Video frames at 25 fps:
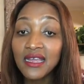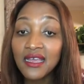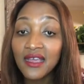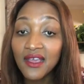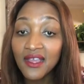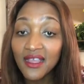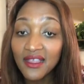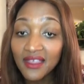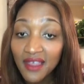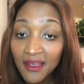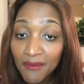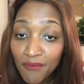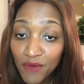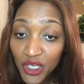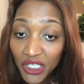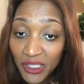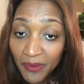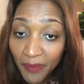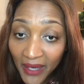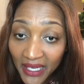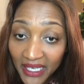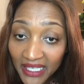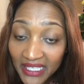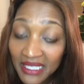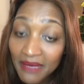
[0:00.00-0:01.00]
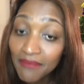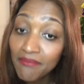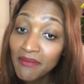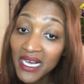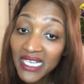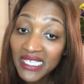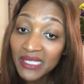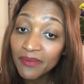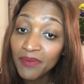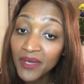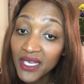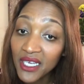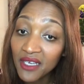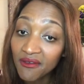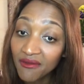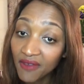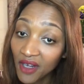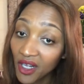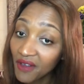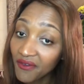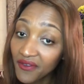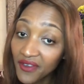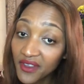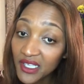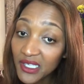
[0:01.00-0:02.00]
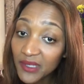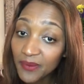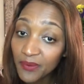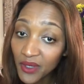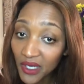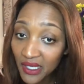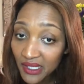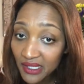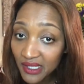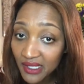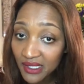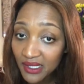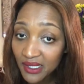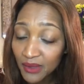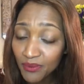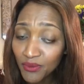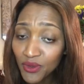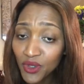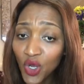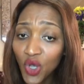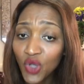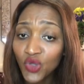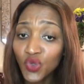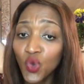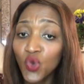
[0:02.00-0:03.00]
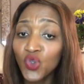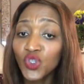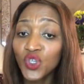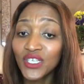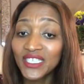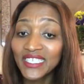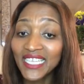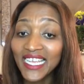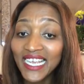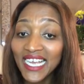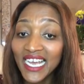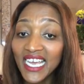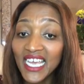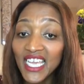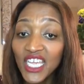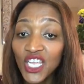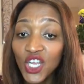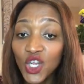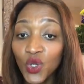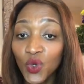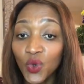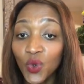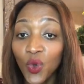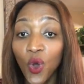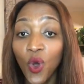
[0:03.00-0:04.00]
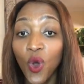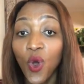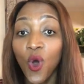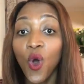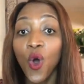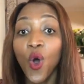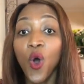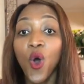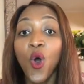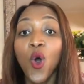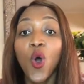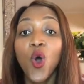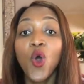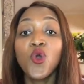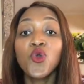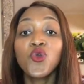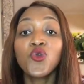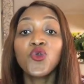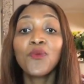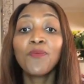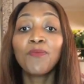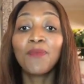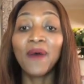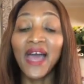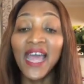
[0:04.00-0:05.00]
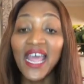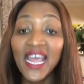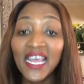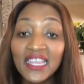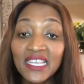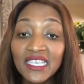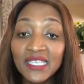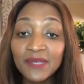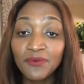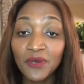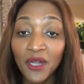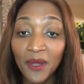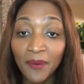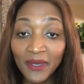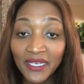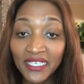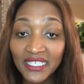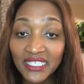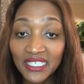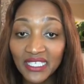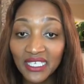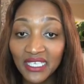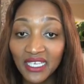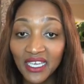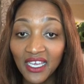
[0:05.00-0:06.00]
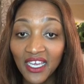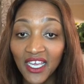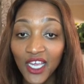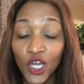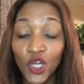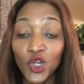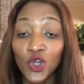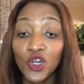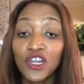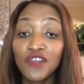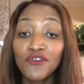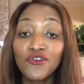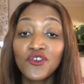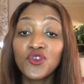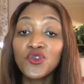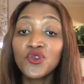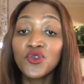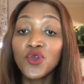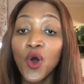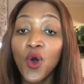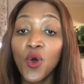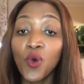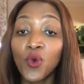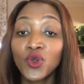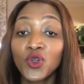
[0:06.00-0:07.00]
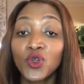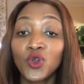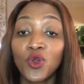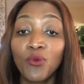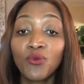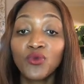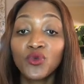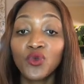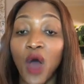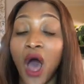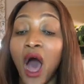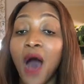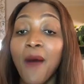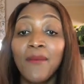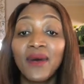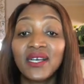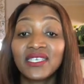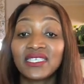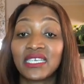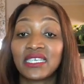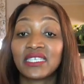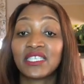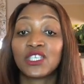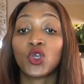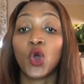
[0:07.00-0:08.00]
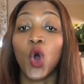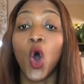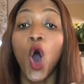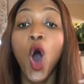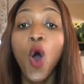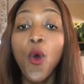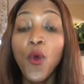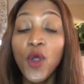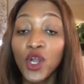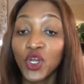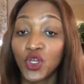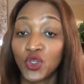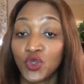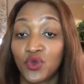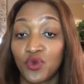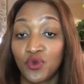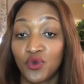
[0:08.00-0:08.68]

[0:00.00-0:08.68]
the municipality must be involved in this process, because uzotenga indlu, you buy this property, you don't even know how much is he owing